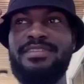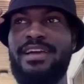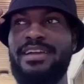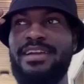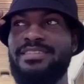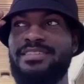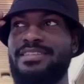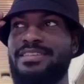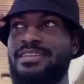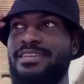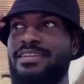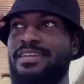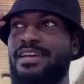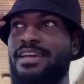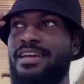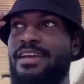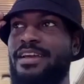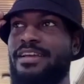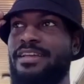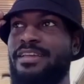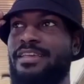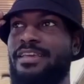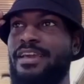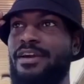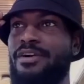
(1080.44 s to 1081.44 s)
actually
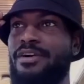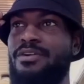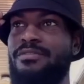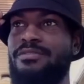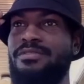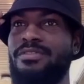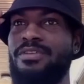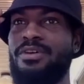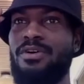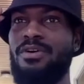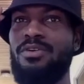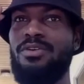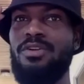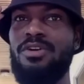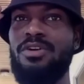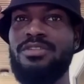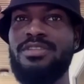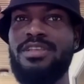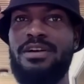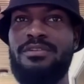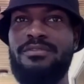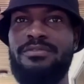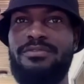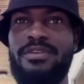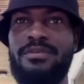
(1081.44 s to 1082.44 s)
get over the whole
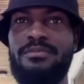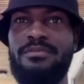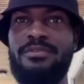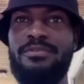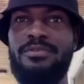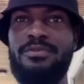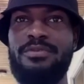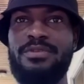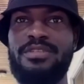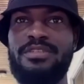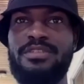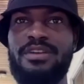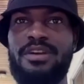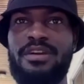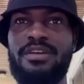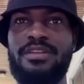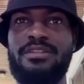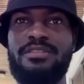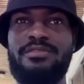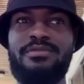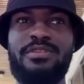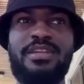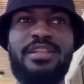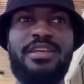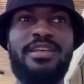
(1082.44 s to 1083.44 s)
lockdown thing before we started
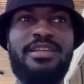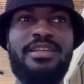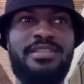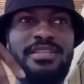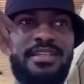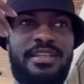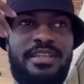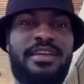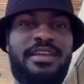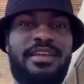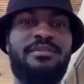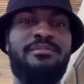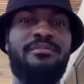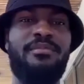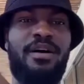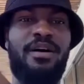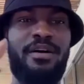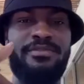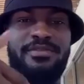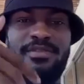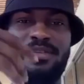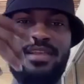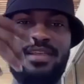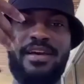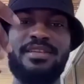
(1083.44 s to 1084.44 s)
releasing again. But
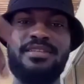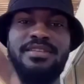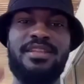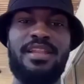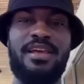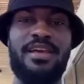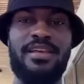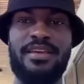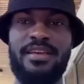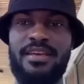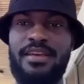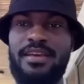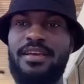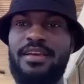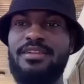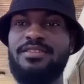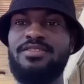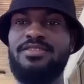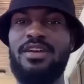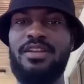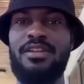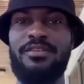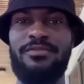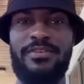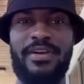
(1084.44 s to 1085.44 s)
after that, it's like
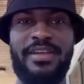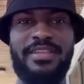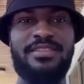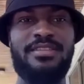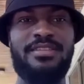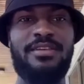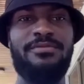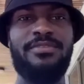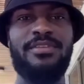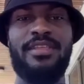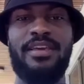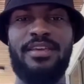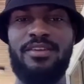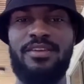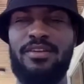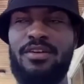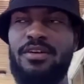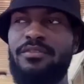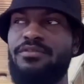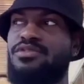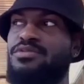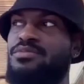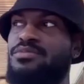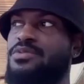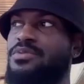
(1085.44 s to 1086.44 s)
you find something that you're
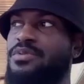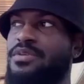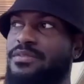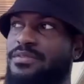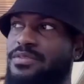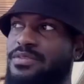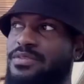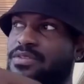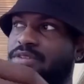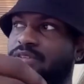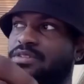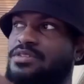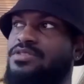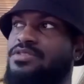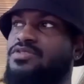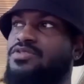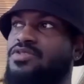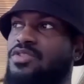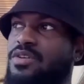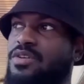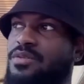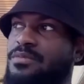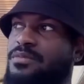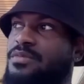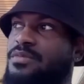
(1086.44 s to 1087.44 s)
comfortable with, you can just drop.